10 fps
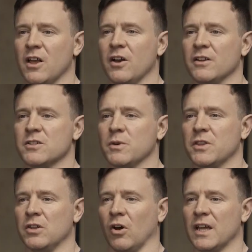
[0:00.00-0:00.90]
learners with
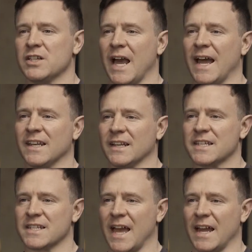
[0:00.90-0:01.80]
the knowledge and
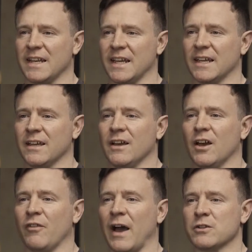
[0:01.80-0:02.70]
understanding
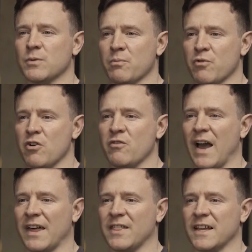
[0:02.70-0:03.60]
of how to improve
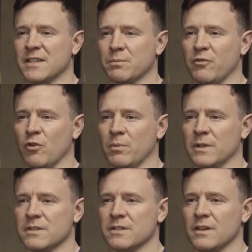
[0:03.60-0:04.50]
athletic
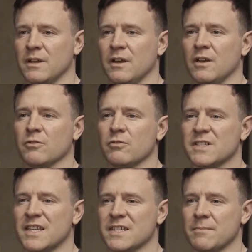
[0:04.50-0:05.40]
performance through a
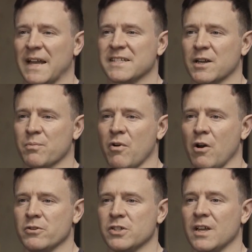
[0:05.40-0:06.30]
systematic
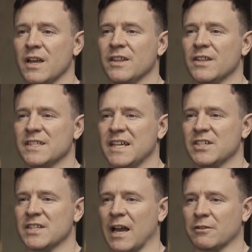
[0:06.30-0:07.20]
approach that
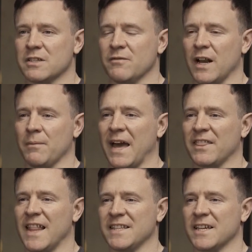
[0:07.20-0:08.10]
teaches how to develop
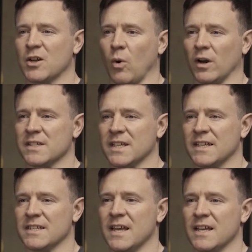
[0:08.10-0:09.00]
athletic
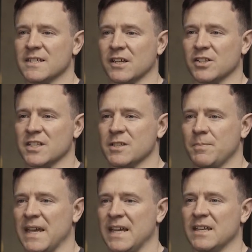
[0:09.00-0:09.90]
qualities such as
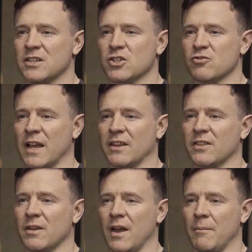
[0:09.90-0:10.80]
speed,
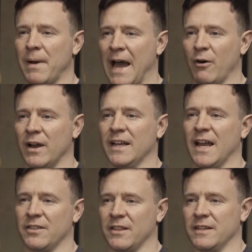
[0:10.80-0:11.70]
strength and power in
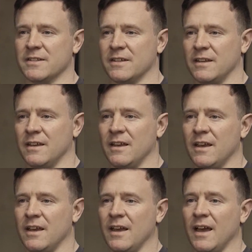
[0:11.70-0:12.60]
athletes,
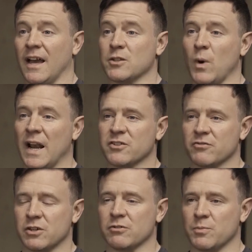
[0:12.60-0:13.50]
as well as
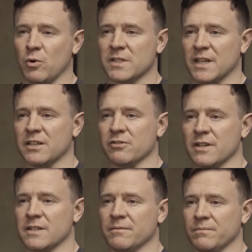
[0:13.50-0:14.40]
reduce sporting
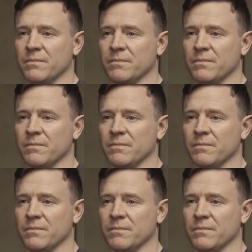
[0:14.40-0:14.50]
injuries.